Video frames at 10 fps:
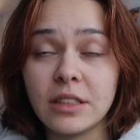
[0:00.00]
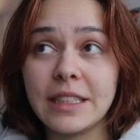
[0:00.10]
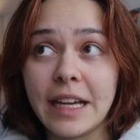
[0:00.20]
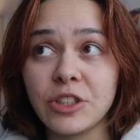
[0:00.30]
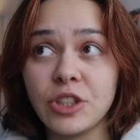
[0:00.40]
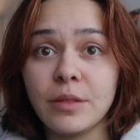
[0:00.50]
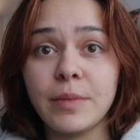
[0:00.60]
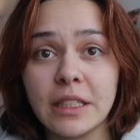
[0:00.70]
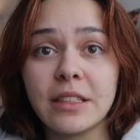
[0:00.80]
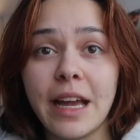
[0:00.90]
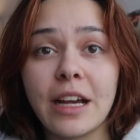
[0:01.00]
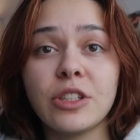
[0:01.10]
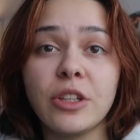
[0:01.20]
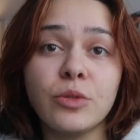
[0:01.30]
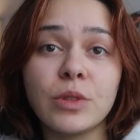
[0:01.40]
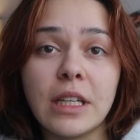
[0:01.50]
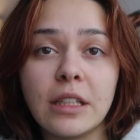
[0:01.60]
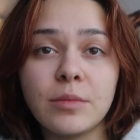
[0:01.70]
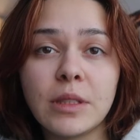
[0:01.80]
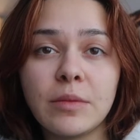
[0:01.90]
section because they actually do sell
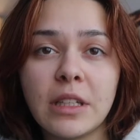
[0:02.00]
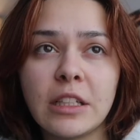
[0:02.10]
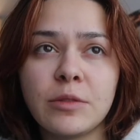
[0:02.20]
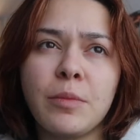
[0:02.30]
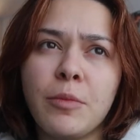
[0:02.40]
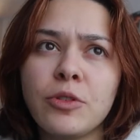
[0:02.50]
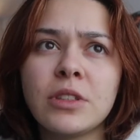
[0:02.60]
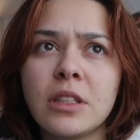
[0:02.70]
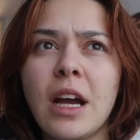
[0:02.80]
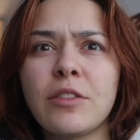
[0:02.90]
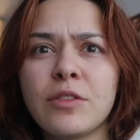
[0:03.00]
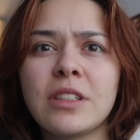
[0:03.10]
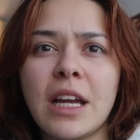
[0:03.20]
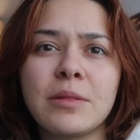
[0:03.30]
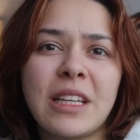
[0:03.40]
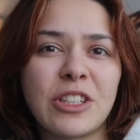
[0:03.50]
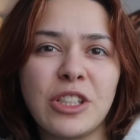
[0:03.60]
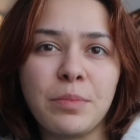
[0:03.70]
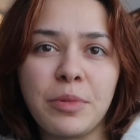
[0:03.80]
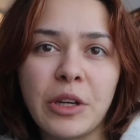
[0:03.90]
them sometimes, but most out of the times
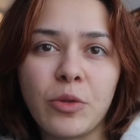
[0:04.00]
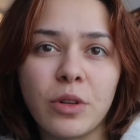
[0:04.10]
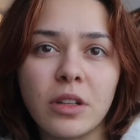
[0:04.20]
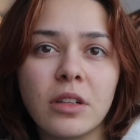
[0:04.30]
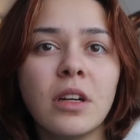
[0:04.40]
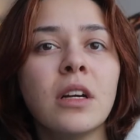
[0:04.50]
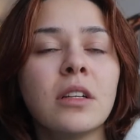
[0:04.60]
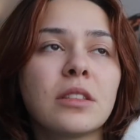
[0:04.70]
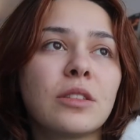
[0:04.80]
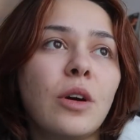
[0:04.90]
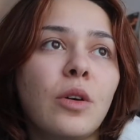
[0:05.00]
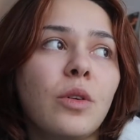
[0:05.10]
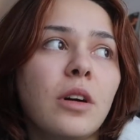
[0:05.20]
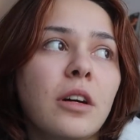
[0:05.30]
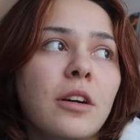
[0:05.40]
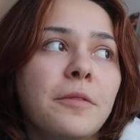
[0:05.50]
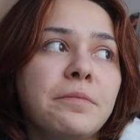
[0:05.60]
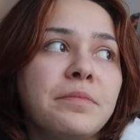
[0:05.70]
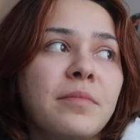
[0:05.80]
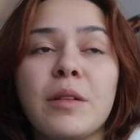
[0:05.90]
actually pre-order. So,
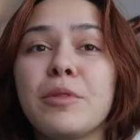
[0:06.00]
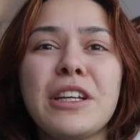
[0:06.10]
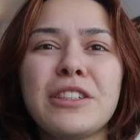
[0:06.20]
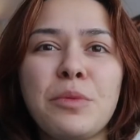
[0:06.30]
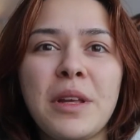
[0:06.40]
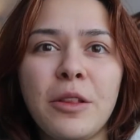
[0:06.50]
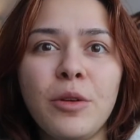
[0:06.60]
um, but I just went